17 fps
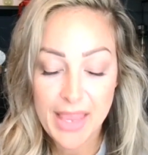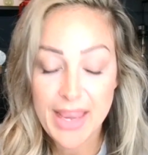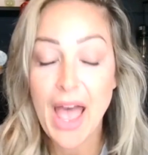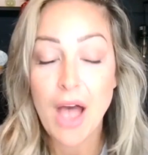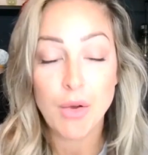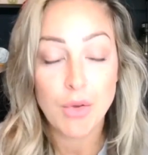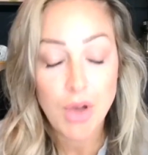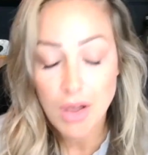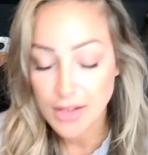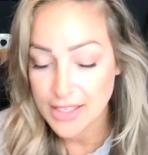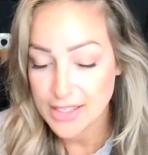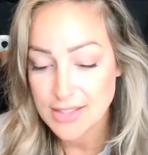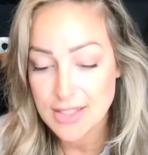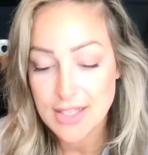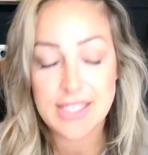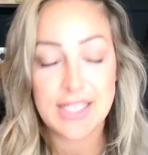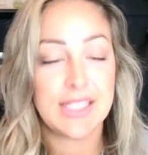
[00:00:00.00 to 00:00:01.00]
like alcohol
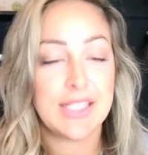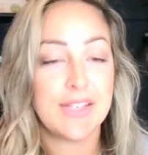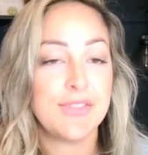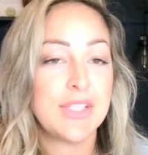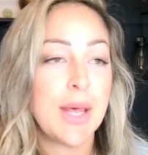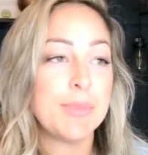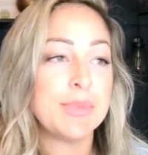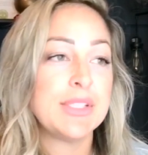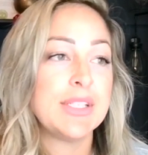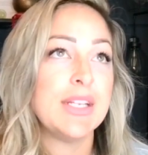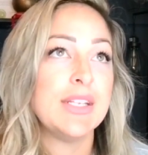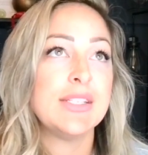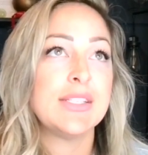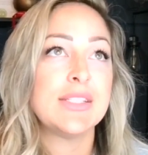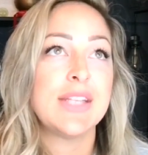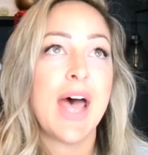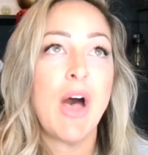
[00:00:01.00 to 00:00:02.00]
is an addictive
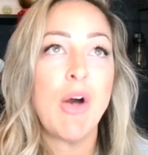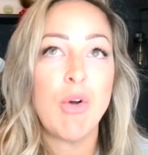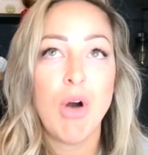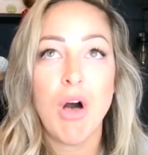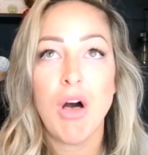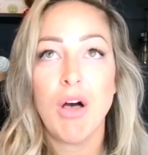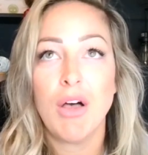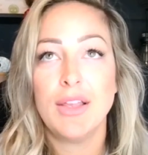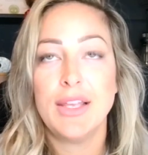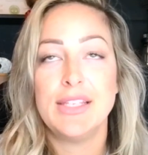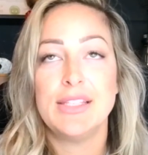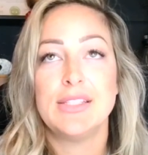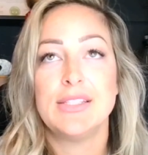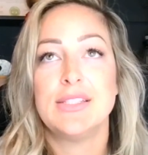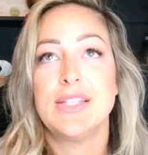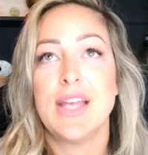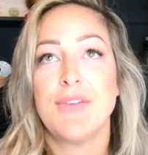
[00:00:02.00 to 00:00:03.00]
substance. Alcohol
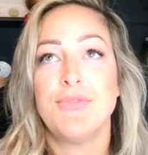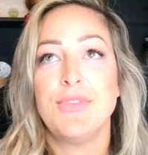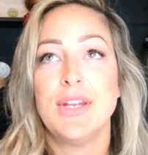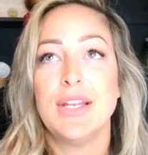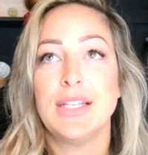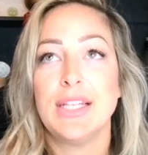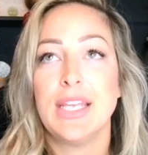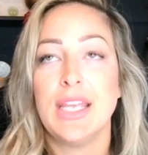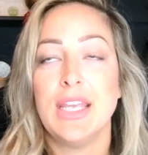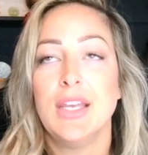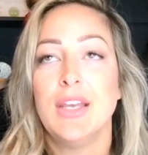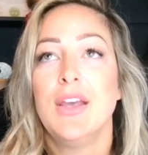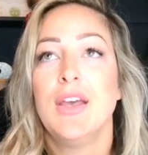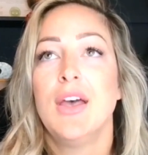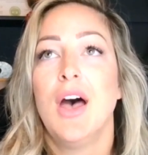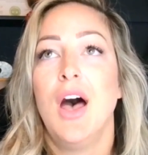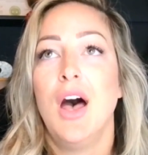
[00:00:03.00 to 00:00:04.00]
is definitely
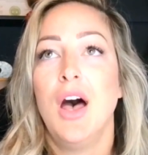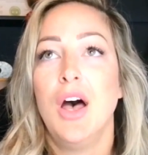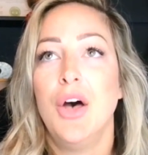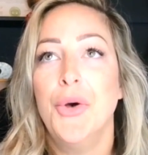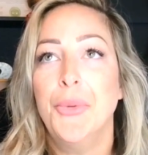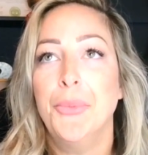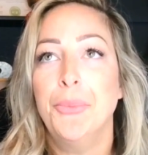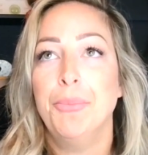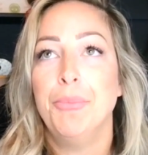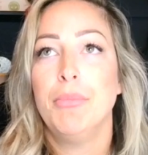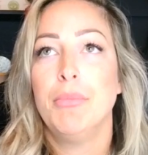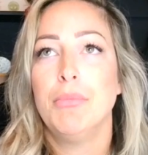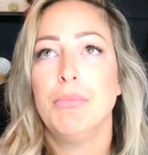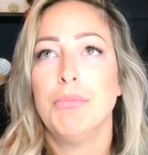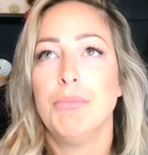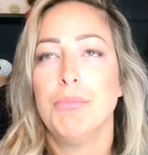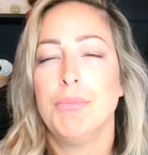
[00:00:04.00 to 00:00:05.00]
um,
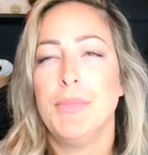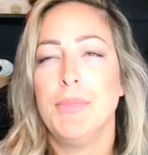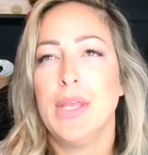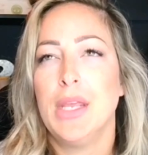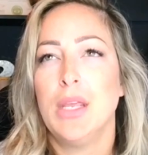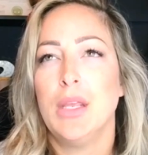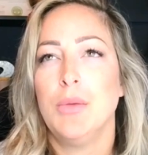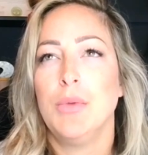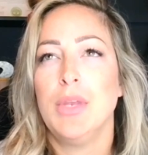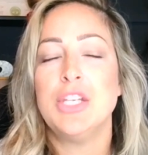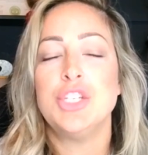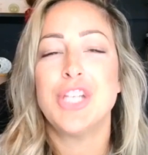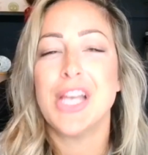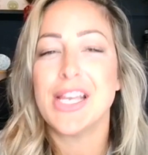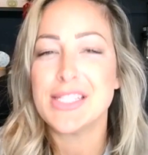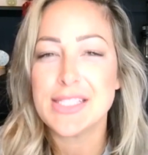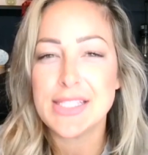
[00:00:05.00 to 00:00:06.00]

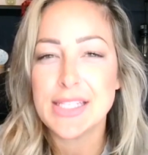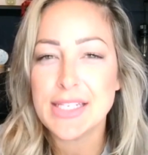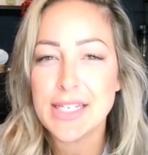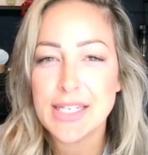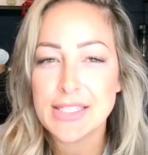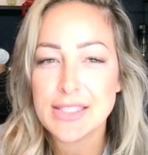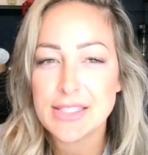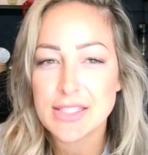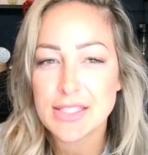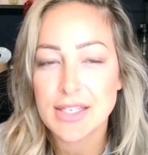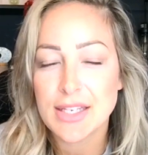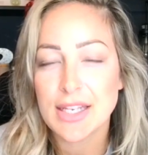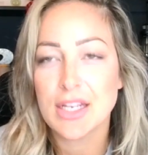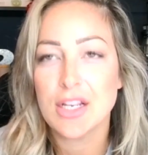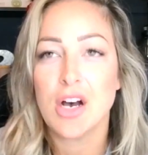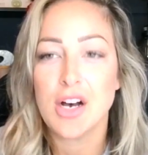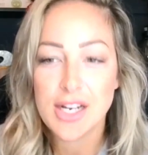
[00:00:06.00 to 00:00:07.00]
ingesting it
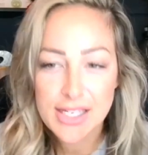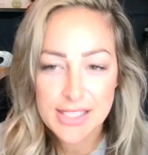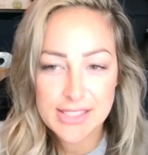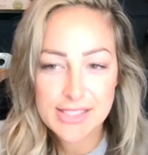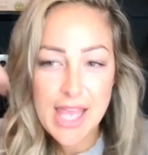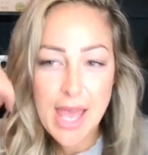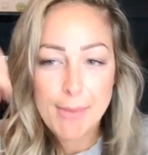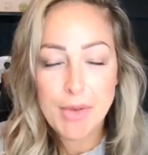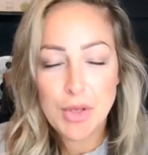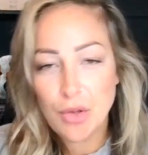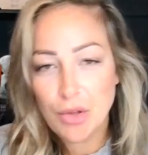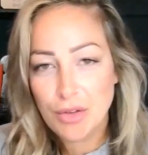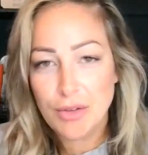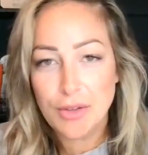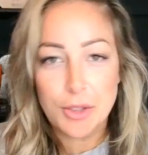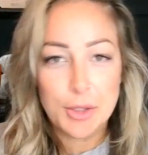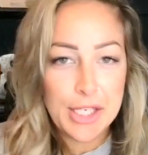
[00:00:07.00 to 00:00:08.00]
cause
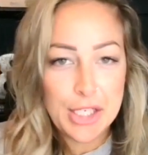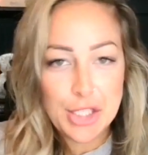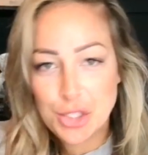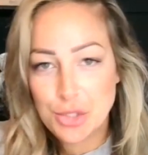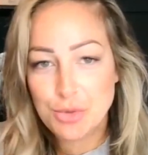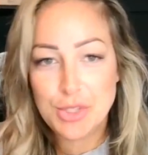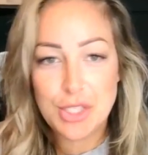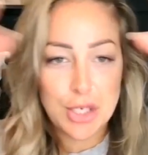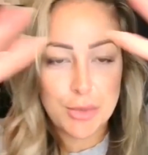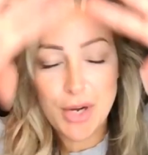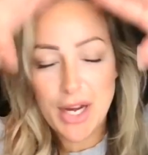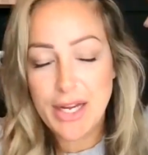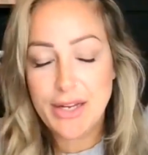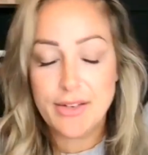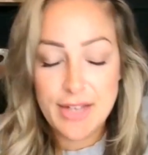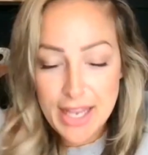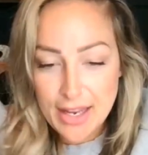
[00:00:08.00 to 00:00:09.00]
chemical issues in your
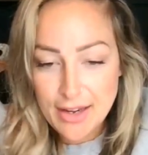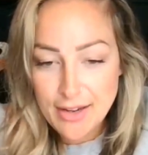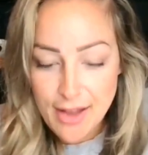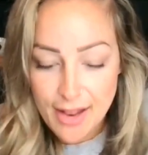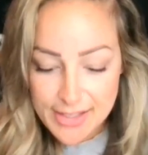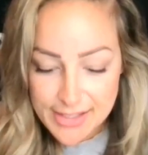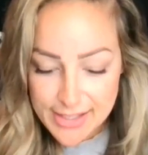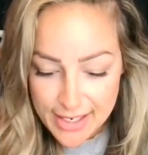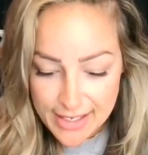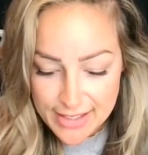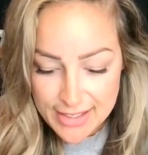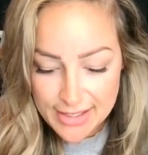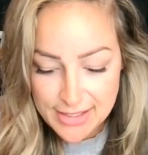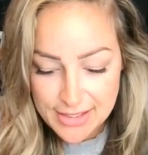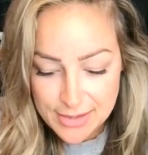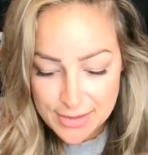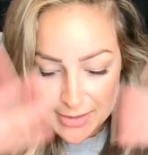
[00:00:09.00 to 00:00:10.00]
brain. Again, not a
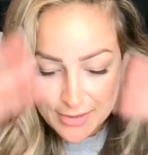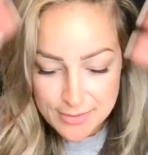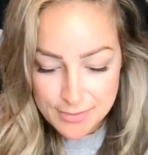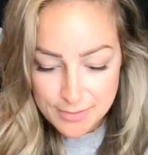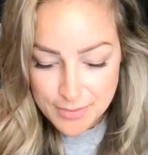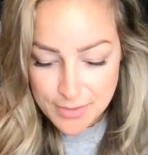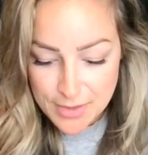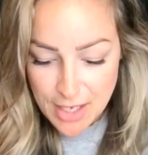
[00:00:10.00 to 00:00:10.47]
scientist.